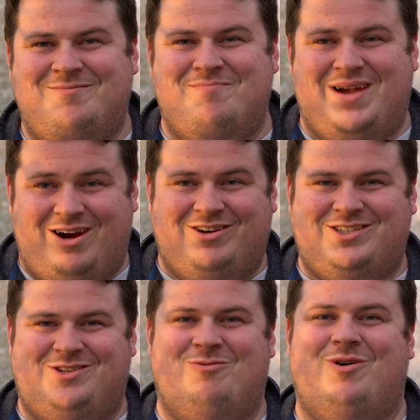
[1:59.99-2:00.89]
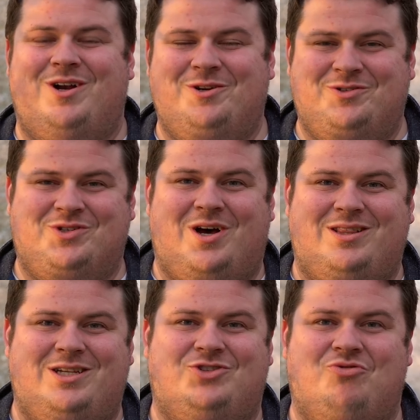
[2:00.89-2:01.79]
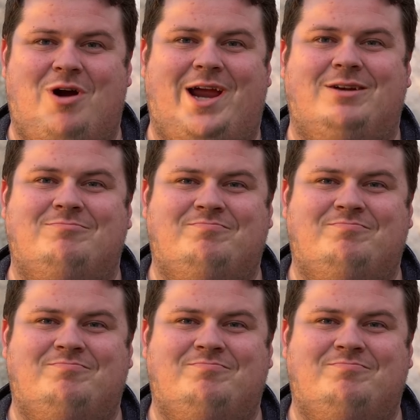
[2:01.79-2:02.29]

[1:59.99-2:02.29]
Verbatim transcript: Mary's the one who's got this right.